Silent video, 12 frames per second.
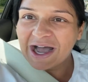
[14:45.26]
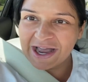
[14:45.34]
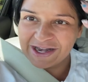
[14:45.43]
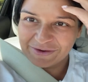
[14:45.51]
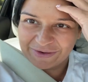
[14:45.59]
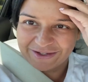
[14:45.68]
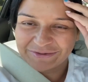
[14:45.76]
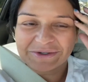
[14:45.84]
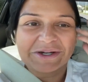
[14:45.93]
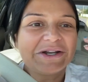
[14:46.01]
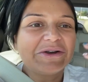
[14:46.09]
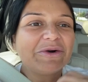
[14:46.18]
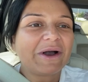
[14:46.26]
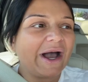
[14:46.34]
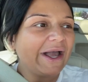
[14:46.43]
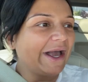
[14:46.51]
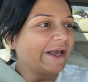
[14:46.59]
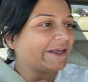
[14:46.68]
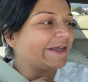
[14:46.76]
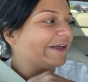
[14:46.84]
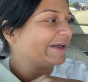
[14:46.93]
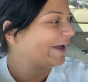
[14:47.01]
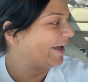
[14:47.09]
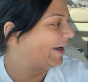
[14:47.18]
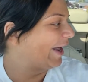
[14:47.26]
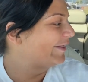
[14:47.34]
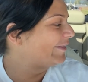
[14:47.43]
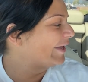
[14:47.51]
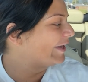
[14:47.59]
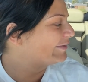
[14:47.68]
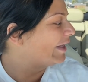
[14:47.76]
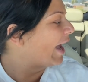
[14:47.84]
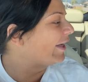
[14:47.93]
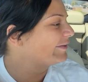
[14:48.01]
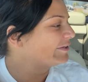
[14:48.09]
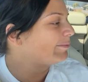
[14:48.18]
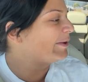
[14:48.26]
Anyways, we're gonna go kayaking. I think it's a